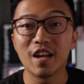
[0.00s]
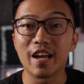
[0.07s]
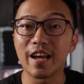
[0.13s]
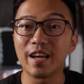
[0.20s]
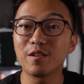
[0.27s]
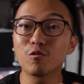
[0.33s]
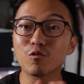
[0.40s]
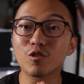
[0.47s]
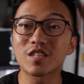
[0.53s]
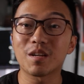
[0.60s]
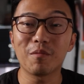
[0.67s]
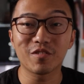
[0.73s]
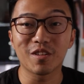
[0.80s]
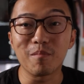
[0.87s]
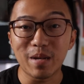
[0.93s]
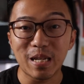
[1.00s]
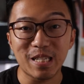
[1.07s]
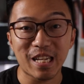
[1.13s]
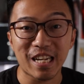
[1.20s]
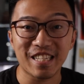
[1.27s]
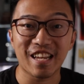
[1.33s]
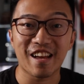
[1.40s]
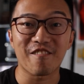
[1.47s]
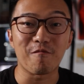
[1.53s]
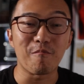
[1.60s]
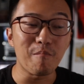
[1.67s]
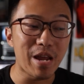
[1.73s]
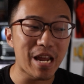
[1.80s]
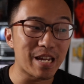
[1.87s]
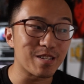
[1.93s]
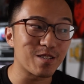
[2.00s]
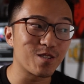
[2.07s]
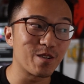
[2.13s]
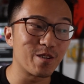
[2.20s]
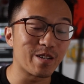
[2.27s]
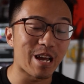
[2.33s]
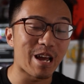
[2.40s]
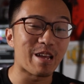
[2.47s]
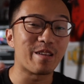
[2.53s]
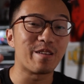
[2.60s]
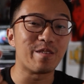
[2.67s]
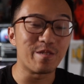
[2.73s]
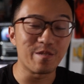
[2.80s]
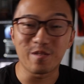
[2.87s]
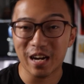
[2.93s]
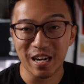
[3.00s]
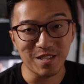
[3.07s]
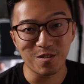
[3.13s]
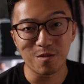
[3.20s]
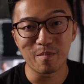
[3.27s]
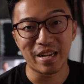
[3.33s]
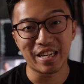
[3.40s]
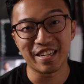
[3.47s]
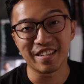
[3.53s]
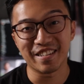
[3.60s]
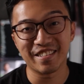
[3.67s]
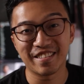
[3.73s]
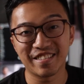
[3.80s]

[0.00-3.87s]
and also some of the mistakes that I've made so that you guys don't make it.